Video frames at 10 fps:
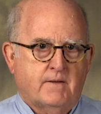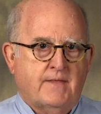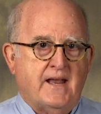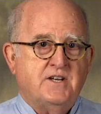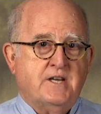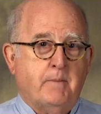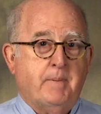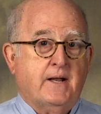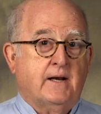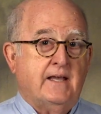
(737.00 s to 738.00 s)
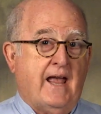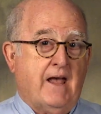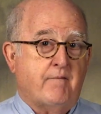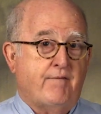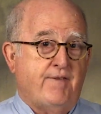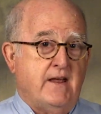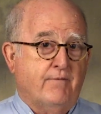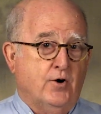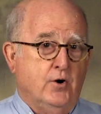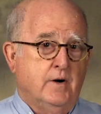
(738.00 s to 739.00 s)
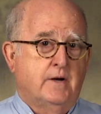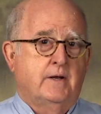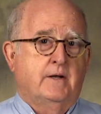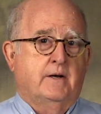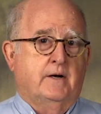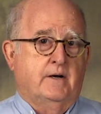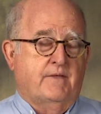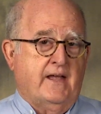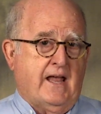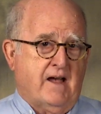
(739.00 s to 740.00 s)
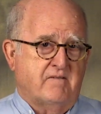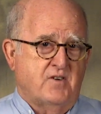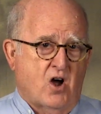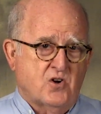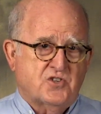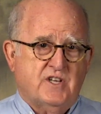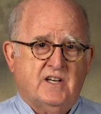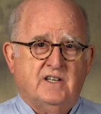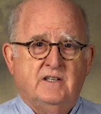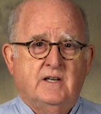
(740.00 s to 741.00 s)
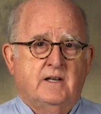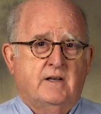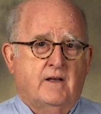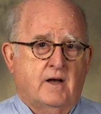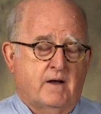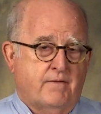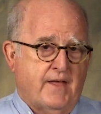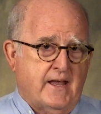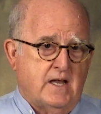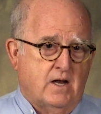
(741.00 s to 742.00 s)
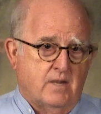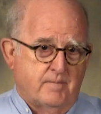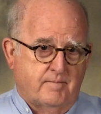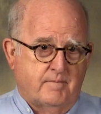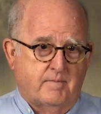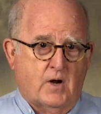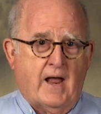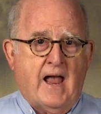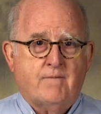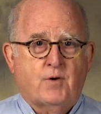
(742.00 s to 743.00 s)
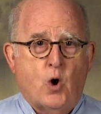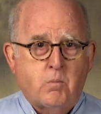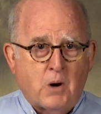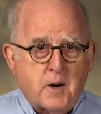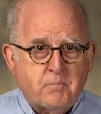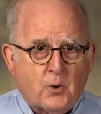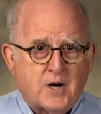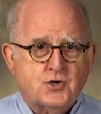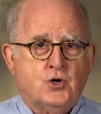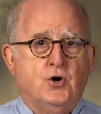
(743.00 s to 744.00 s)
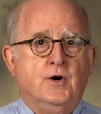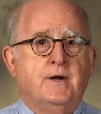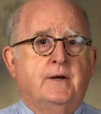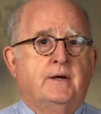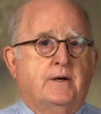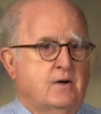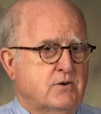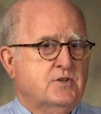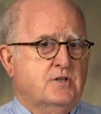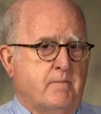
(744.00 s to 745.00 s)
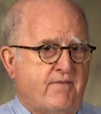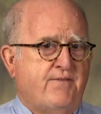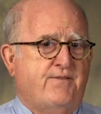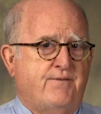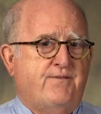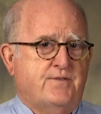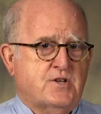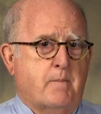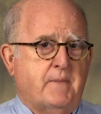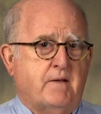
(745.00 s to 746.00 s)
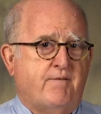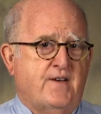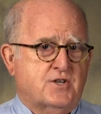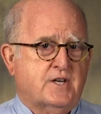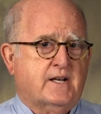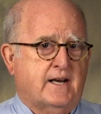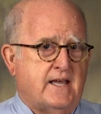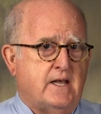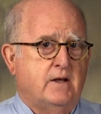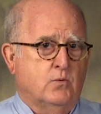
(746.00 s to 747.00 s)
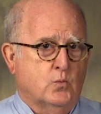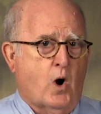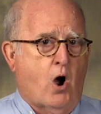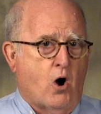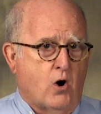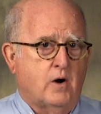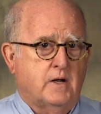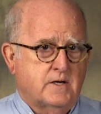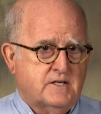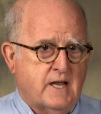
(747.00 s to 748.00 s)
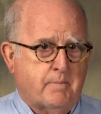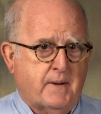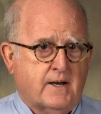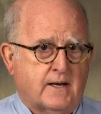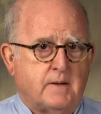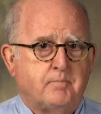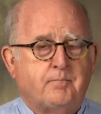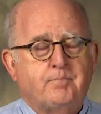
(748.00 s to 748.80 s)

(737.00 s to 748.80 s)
They typically have fever, they have nausea, they have low blood pressure. There's something physically wrong typically.